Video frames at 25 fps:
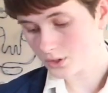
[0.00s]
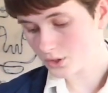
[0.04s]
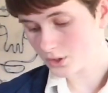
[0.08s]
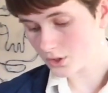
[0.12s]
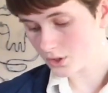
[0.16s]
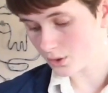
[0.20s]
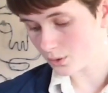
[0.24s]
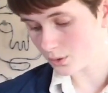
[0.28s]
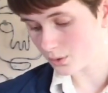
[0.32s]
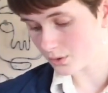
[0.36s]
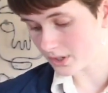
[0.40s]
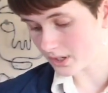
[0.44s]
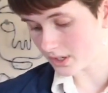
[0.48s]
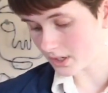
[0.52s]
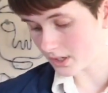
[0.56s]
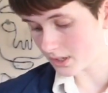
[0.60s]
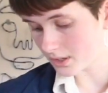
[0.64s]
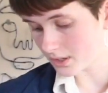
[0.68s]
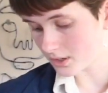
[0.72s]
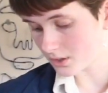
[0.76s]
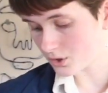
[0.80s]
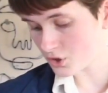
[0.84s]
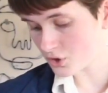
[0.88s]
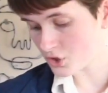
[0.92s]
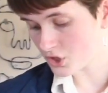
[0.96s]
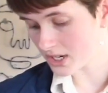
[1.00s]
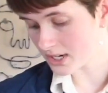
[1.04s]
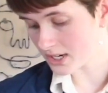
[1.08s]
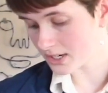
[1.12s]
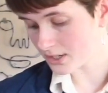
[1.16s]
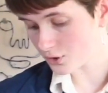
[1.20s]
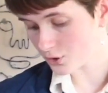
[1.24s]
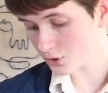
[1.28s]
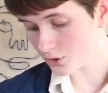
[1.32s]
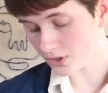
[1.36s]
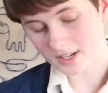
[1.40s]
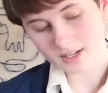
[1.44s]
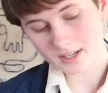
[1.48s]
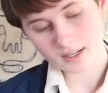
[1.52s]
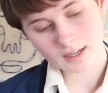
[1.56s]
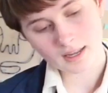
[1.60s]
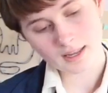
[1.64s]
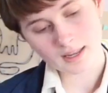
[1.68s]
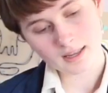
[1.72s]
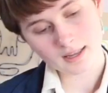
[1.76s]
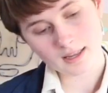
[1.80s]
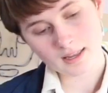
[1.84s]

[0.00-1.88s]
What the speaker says: to the G string